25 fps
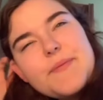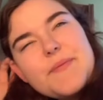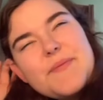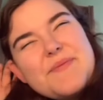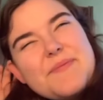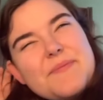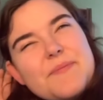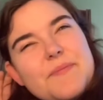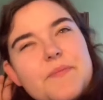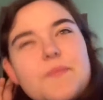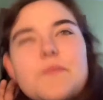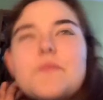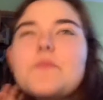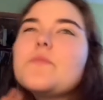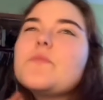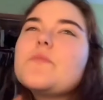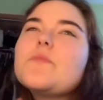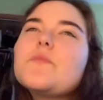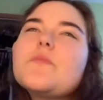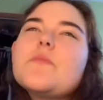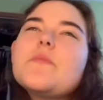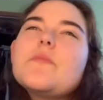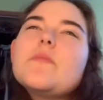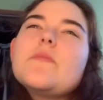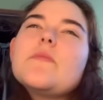
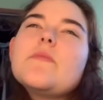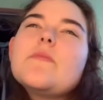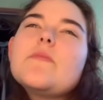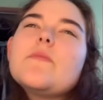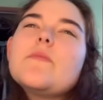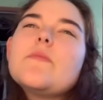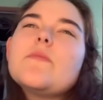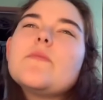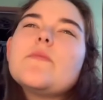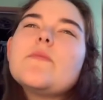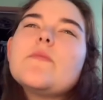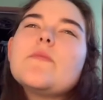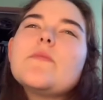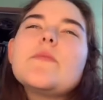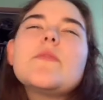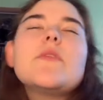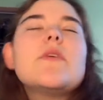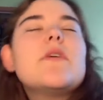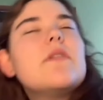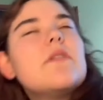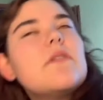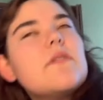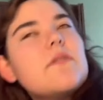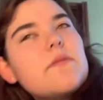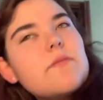
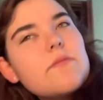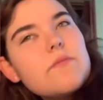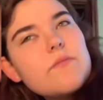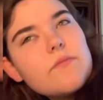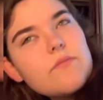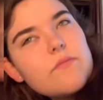[no speech]